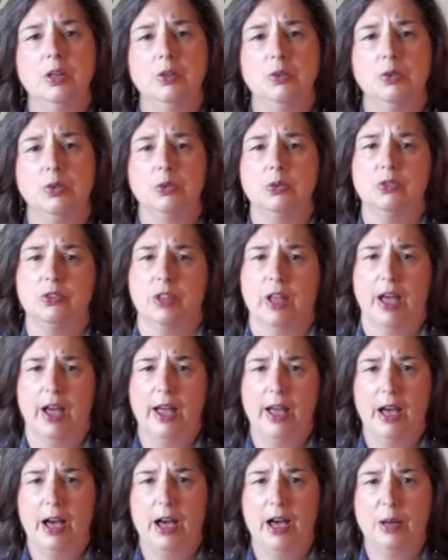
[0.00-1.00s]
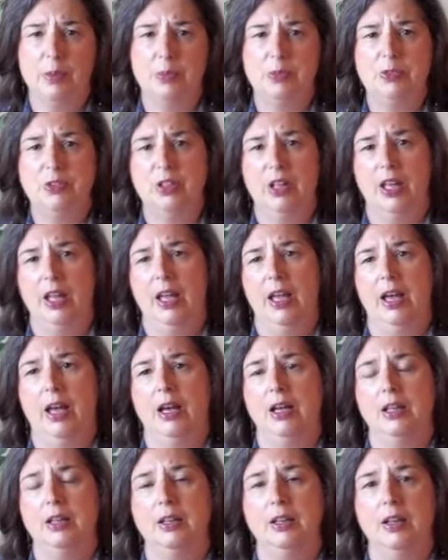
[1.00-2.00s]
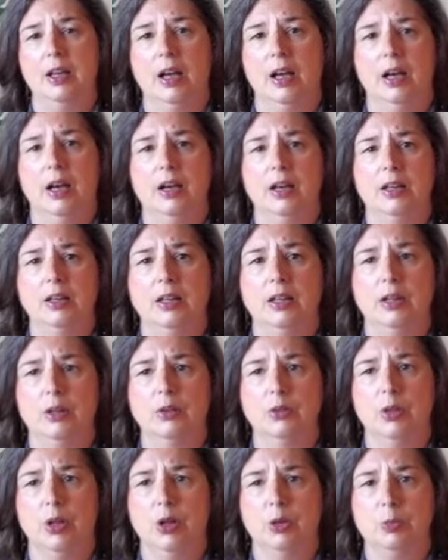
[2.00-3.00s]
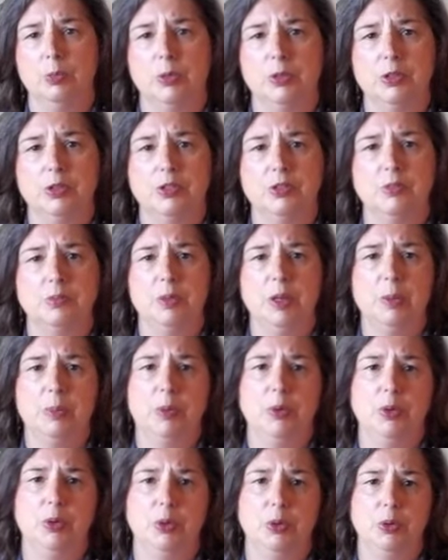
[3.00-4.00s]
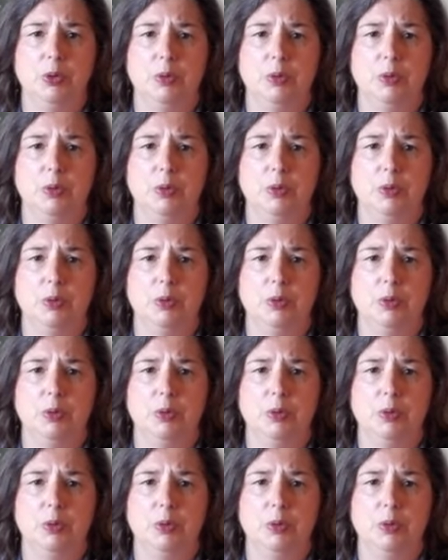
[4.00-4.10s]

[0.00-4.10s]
through psyops and interlopers, people